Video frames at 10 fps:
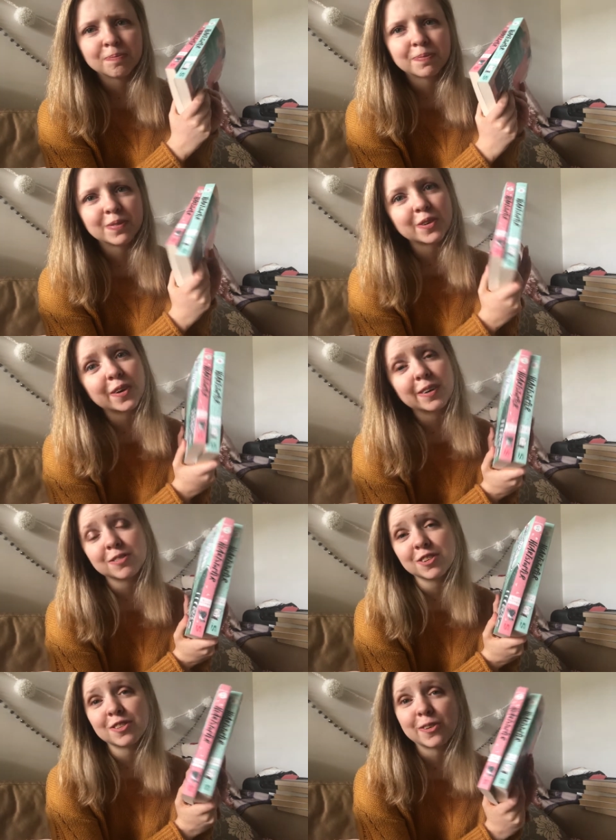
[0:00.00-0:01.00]
So I'm
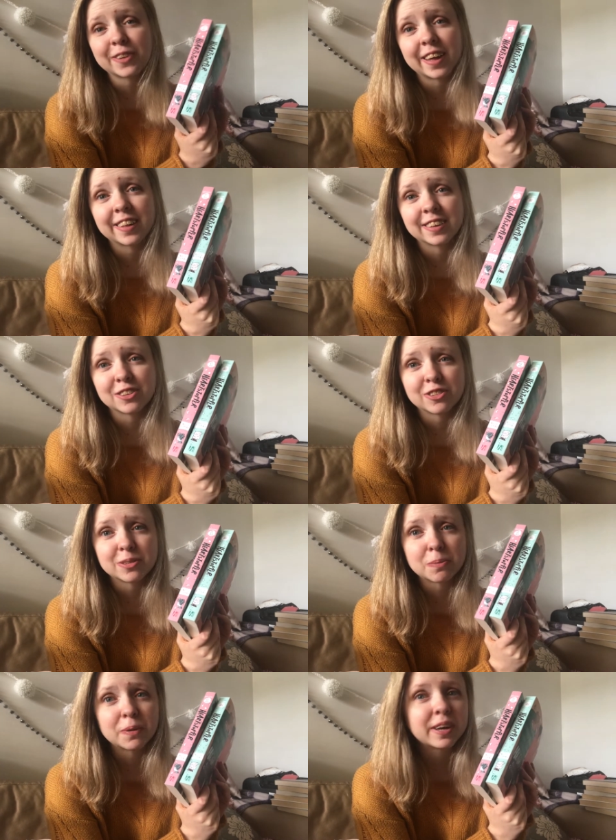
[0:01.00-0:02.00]
just so glad that she's
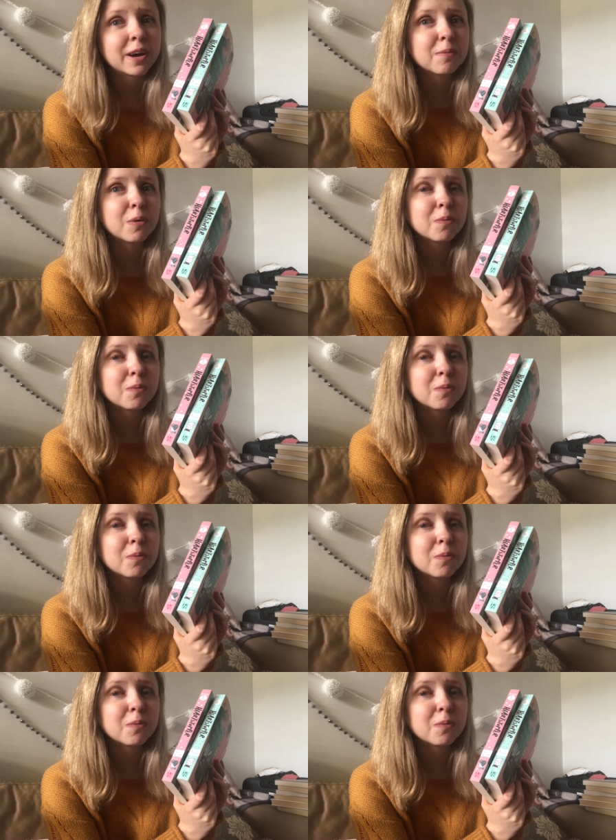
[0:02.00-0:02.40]
putting out more